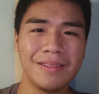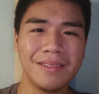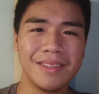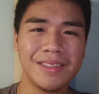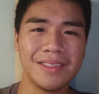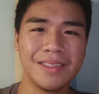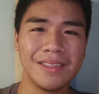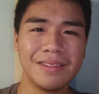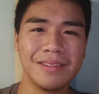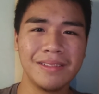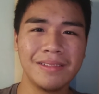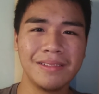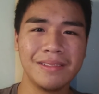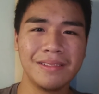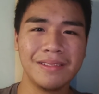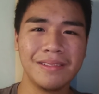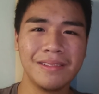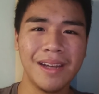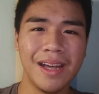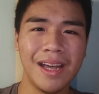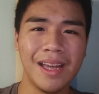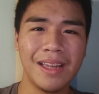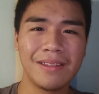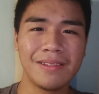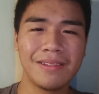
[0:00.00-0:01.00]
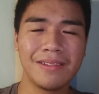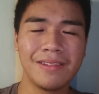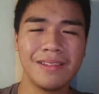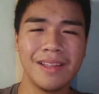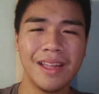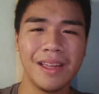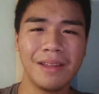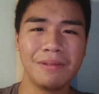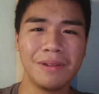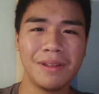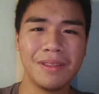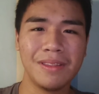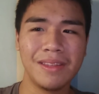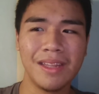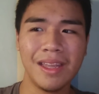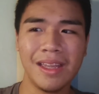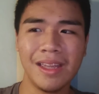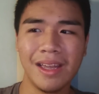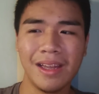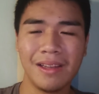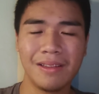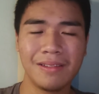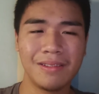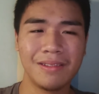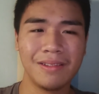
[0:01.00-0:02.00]
so I could like one
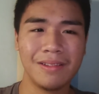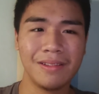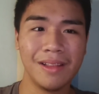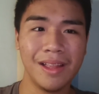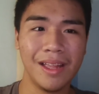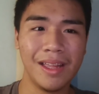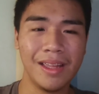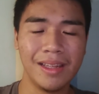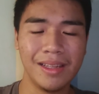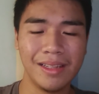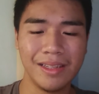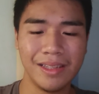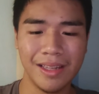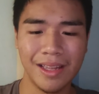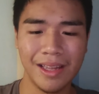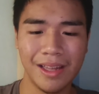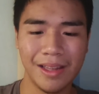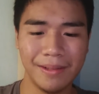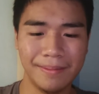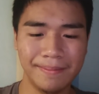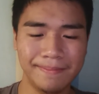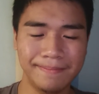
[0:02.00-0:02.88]
day I could like